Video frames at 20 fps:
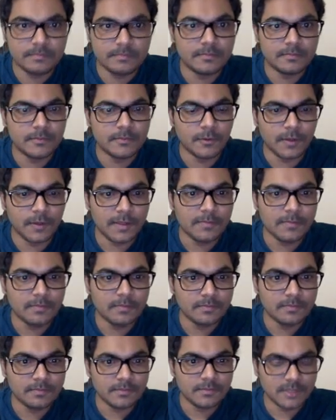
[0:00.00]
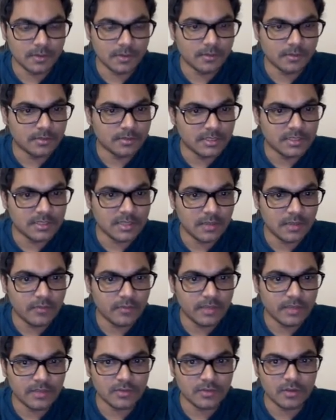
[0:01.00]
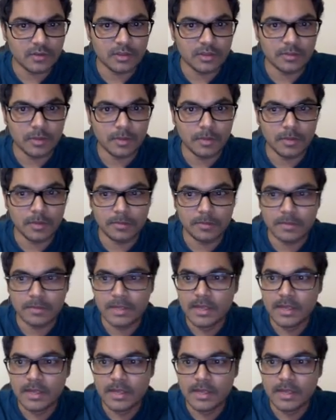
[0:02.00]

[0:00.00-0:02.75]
Okay, so this is how we can solve the problem.